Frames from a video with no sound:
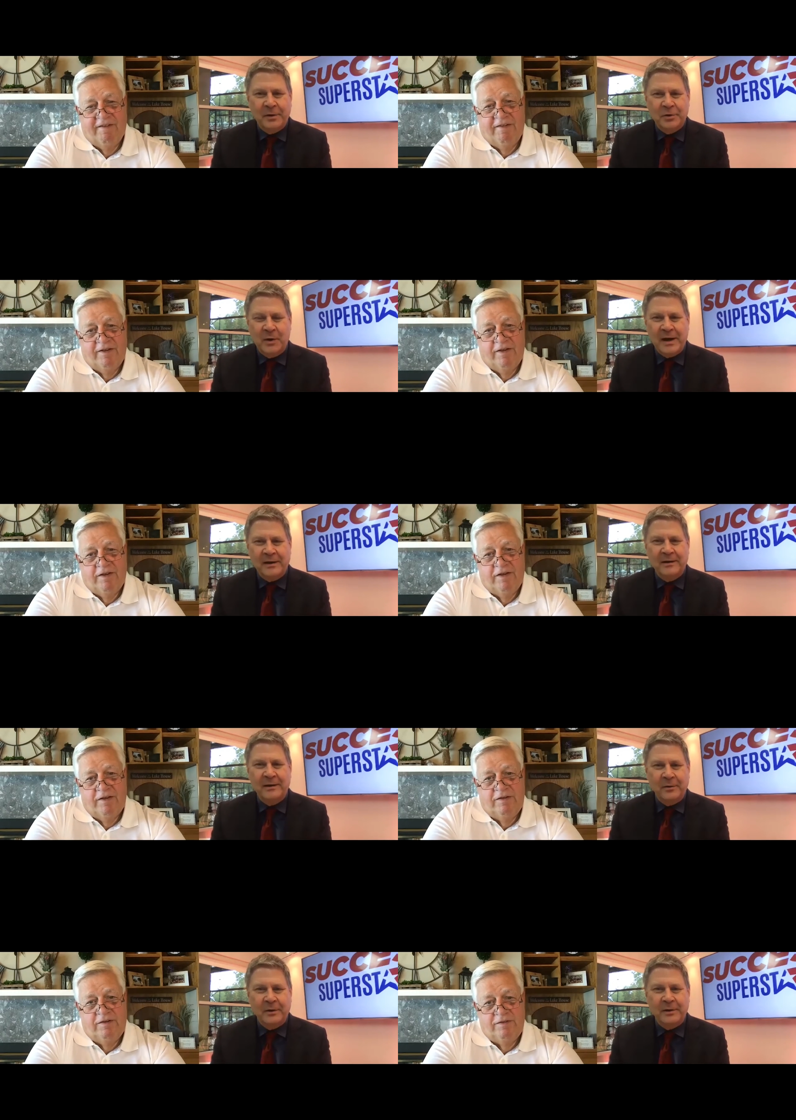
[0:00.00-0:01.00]
Speaker 1: trait. You
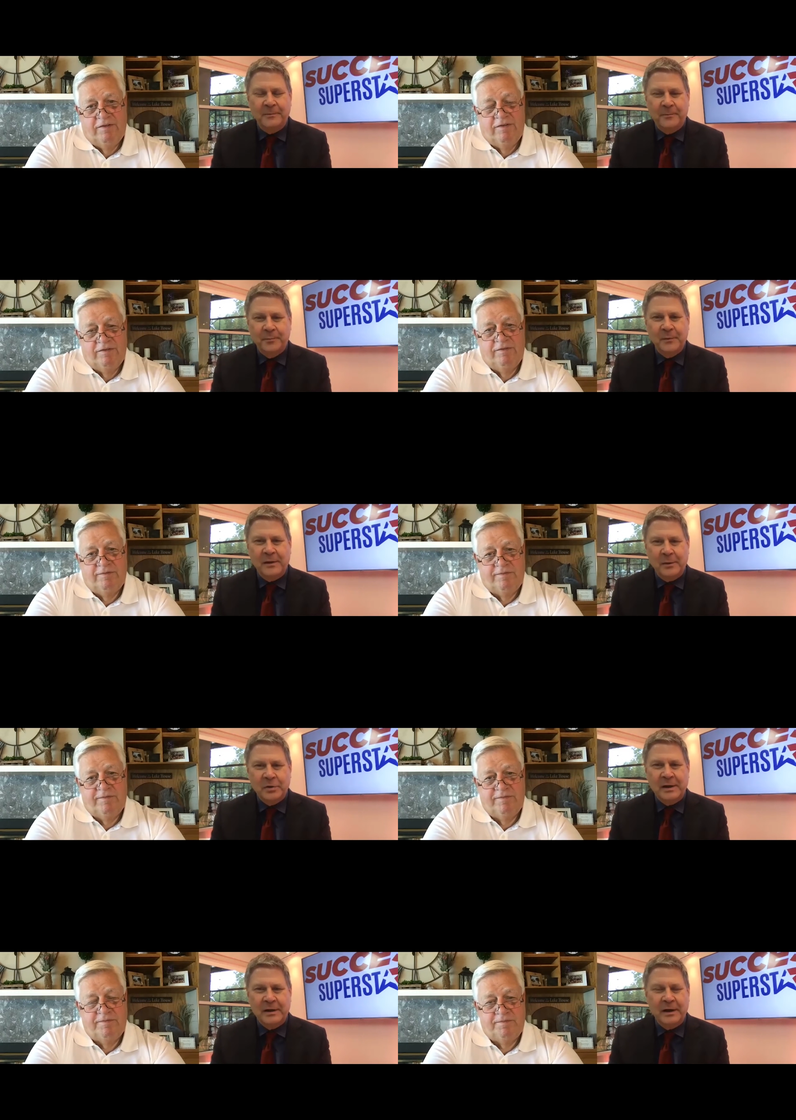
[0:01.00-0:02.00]
know that they wish
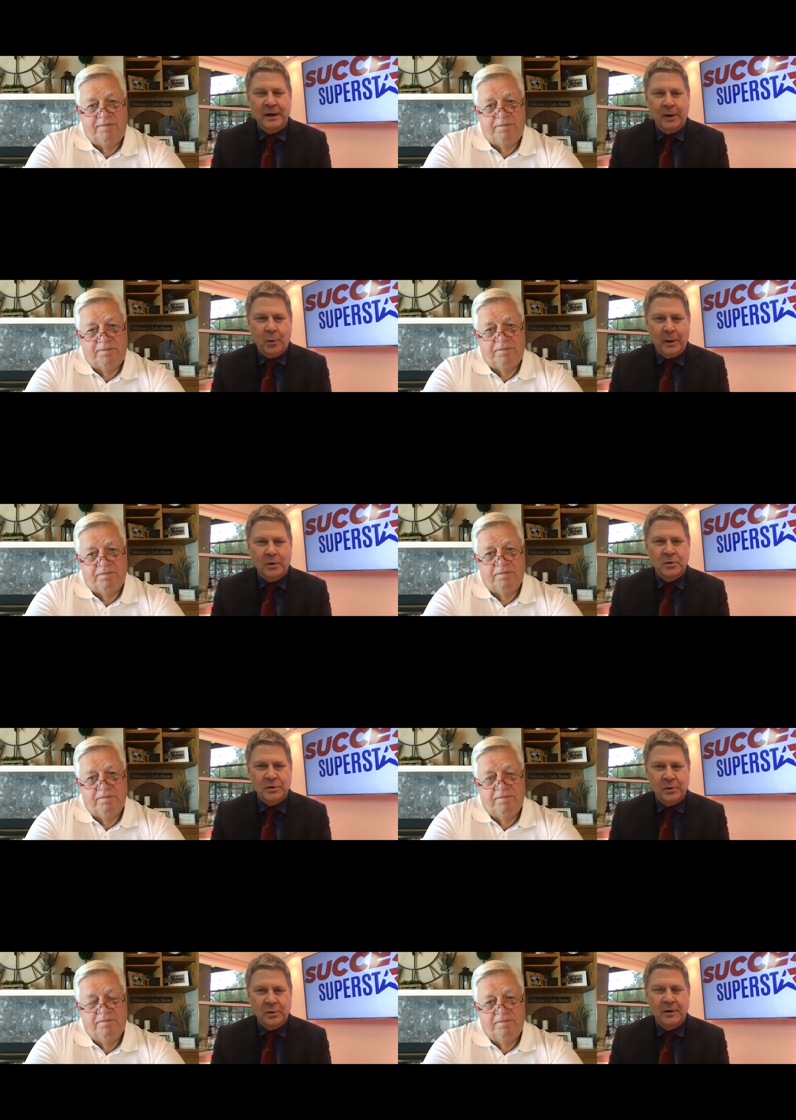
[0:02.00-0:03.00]
they had done it quicker,
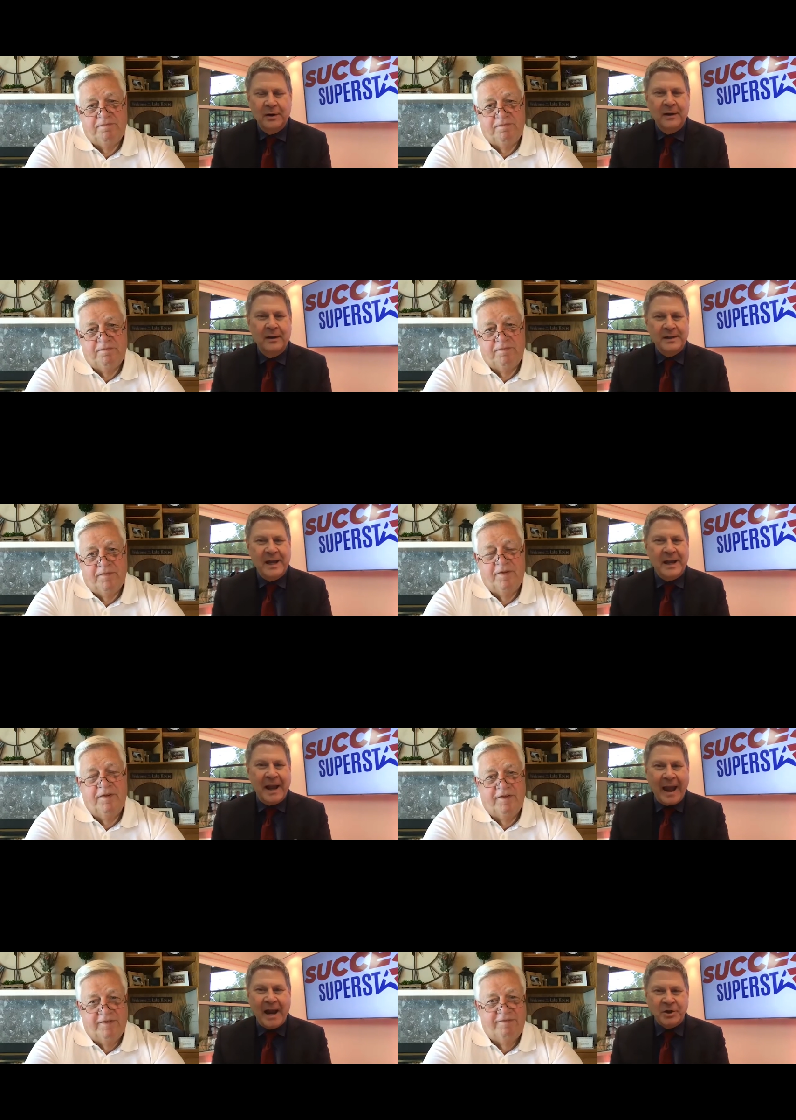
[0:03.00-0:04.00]
sooner. Taking
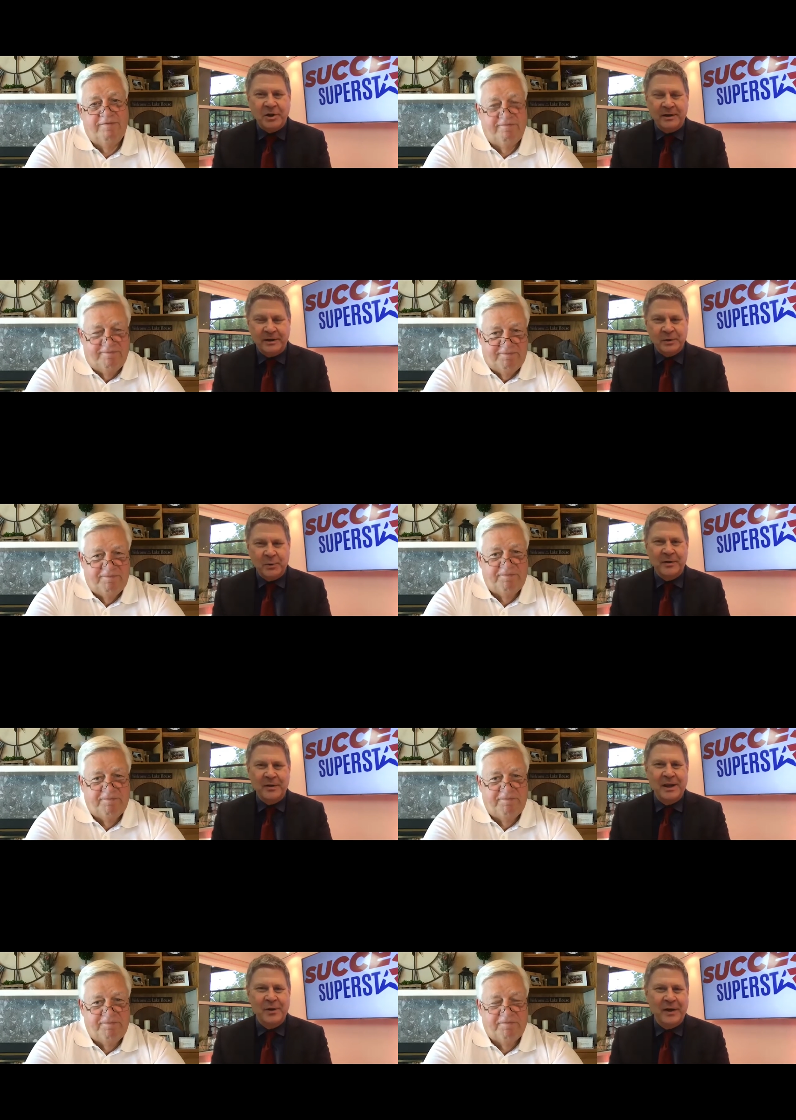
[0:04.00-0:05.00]
action is one of the
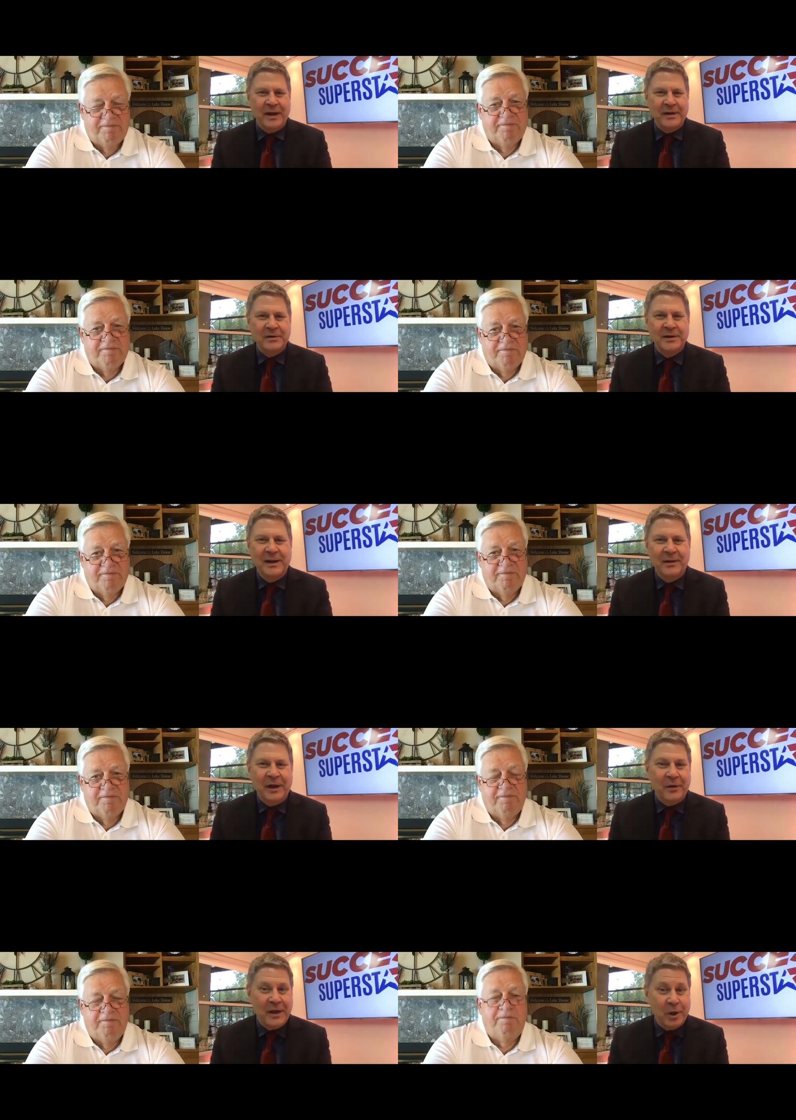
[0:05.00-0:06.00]
key things that I
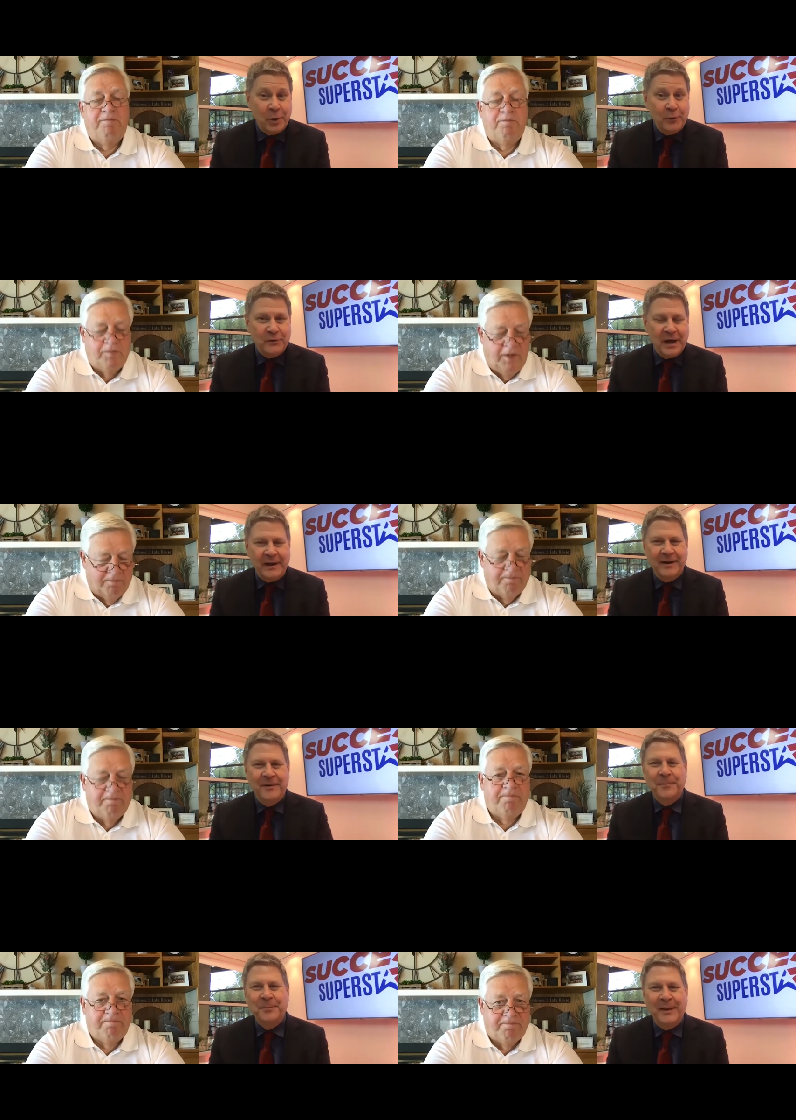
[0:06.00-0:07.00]
think you've done
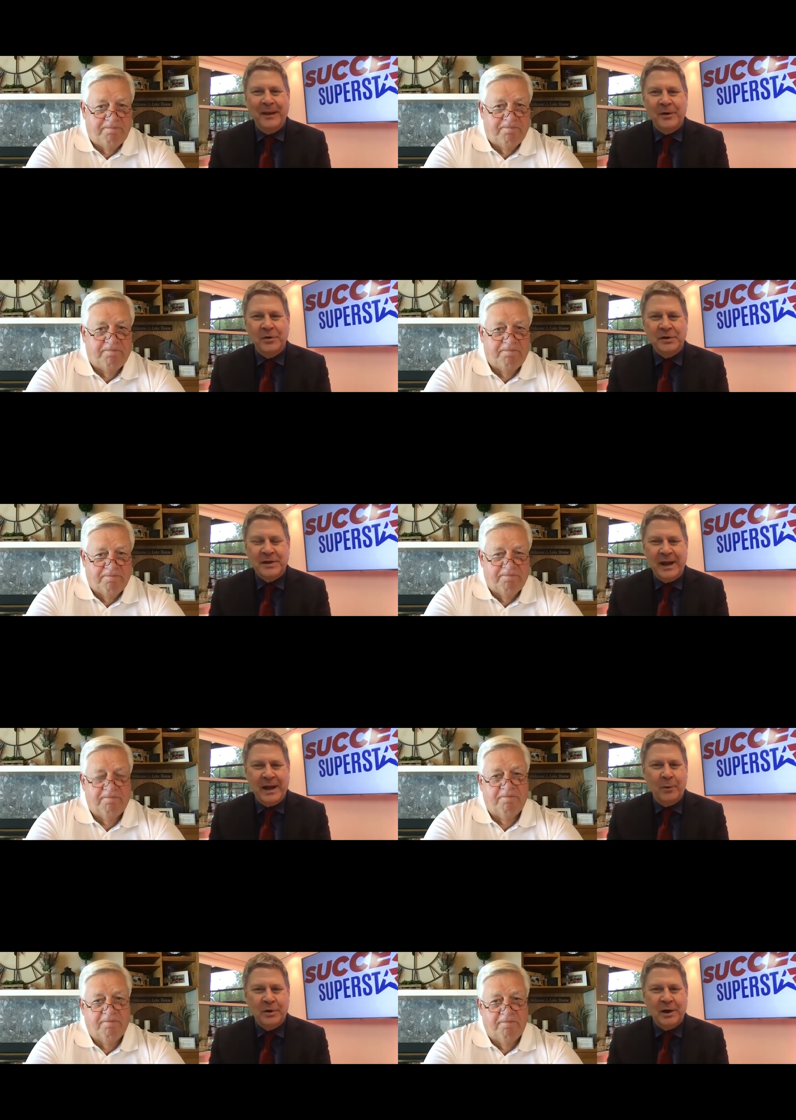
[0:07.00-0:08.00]
and you're just saying, hey, I
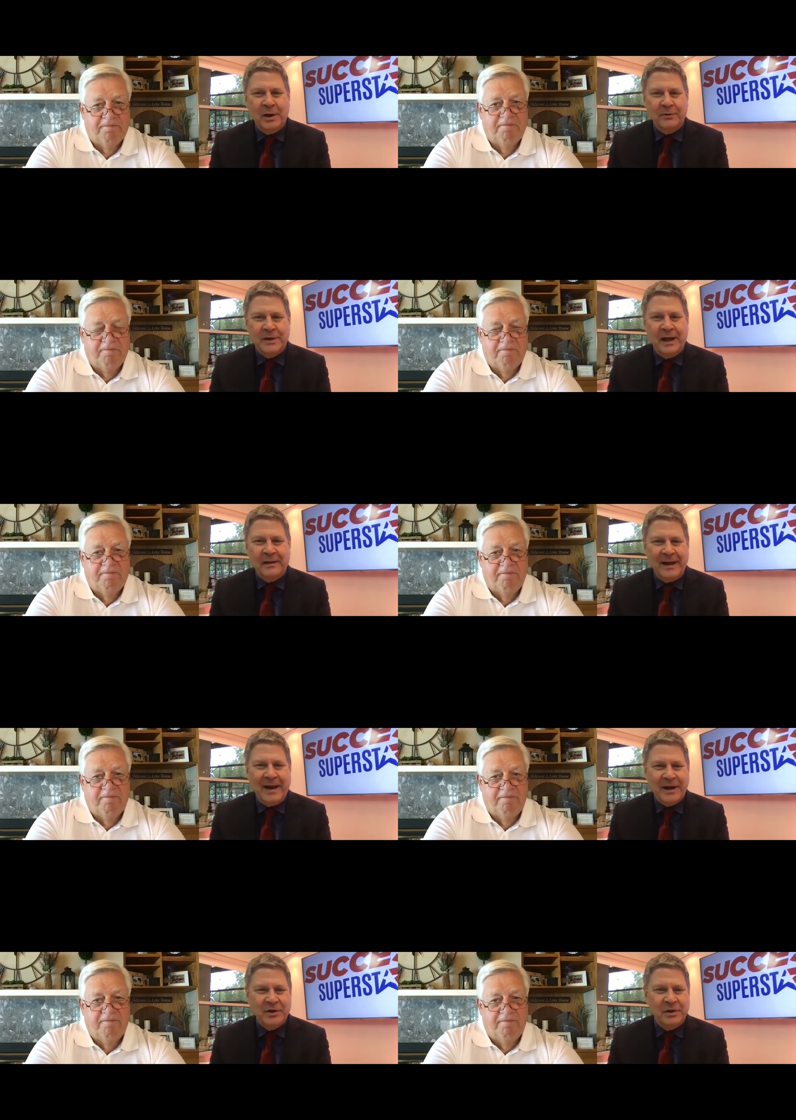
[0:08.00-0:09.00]
wish I would have taken that
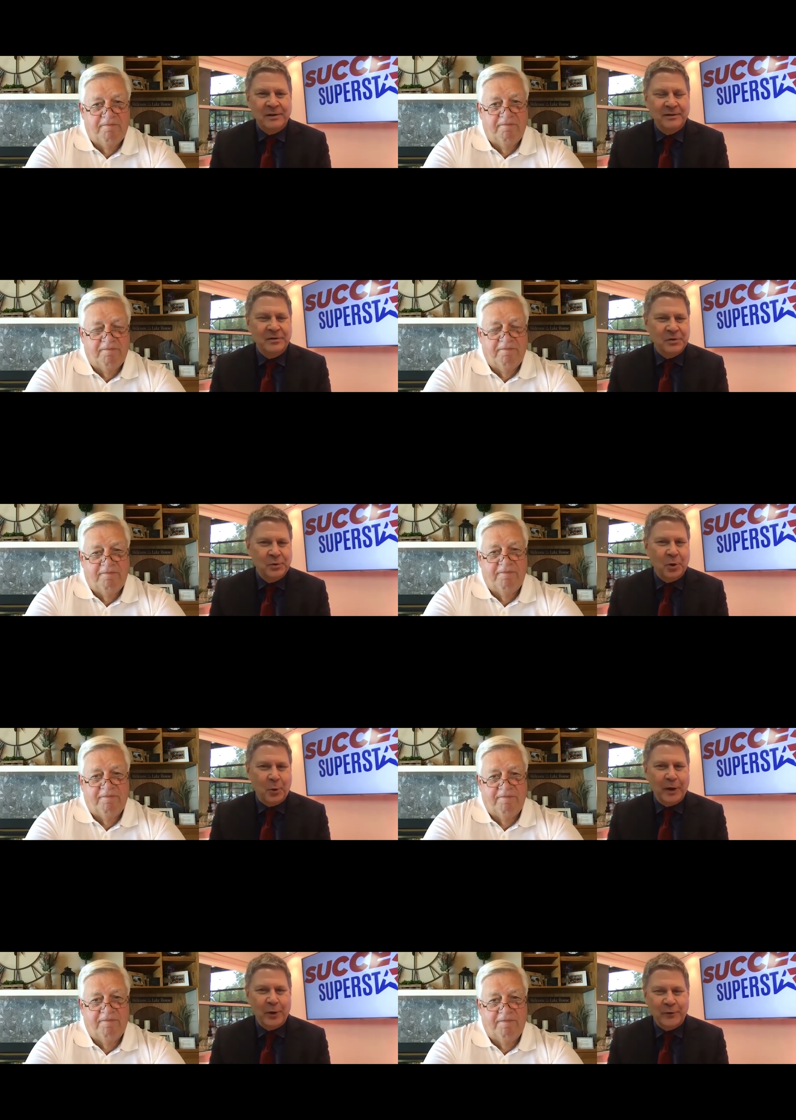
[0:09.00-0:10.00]
action sooner,
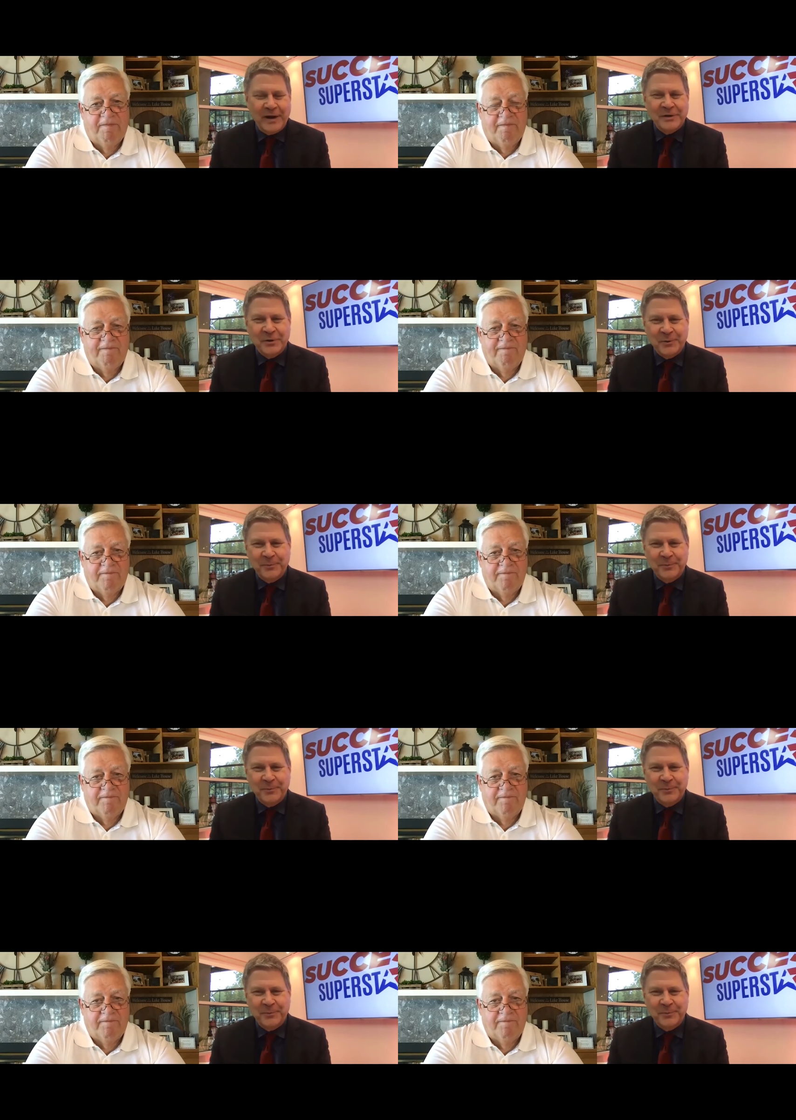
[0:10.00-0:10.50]
quicker, faster.